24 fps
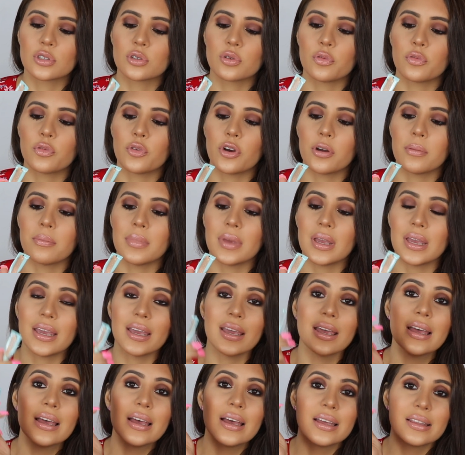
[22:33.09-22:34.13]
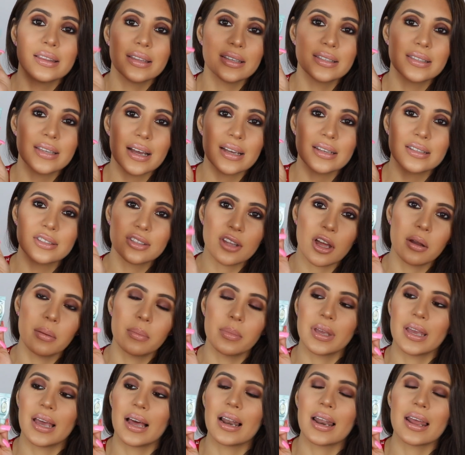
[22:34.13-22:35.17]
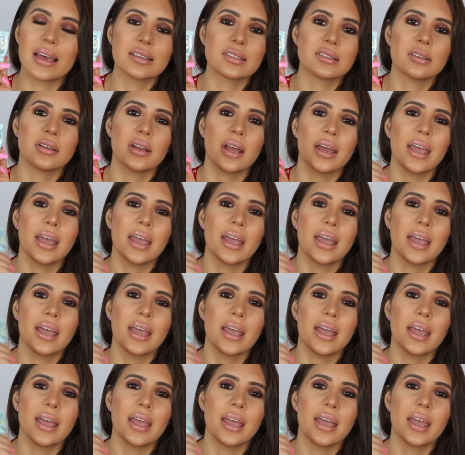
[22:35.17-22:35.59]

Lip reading: So for me, this has taught me a lesson.